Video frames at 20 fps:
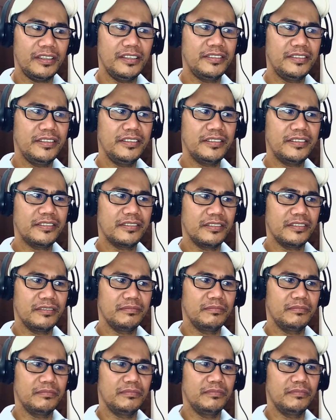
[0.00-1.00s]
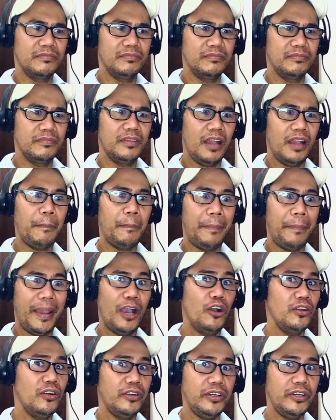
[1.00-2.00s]
Is this
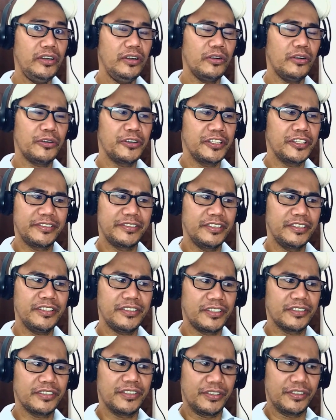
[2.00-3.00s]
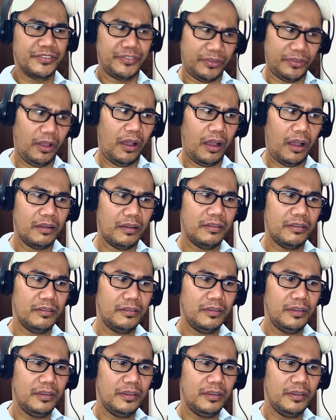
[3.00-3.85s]
about her or is this just a song?